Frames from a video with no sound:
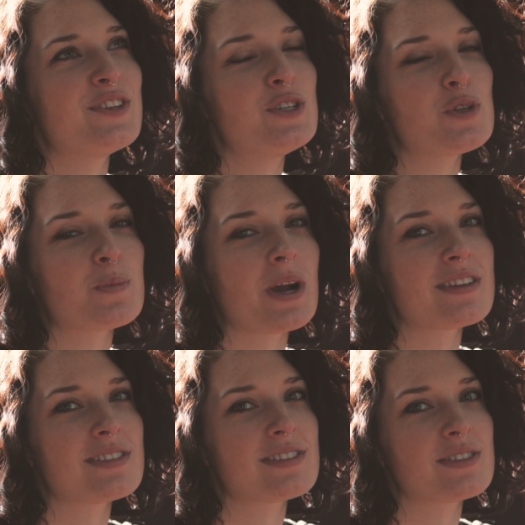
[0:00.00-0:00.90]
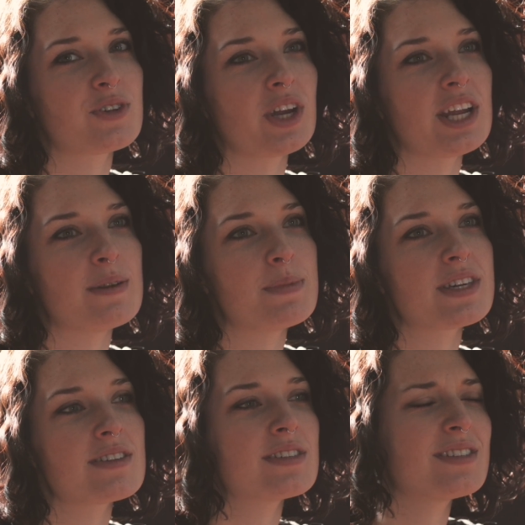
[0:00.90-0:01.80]
the initial process is great
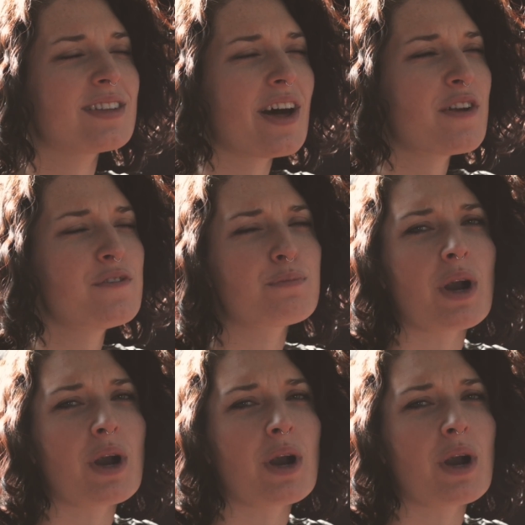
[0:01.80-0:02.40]
because it's a lot of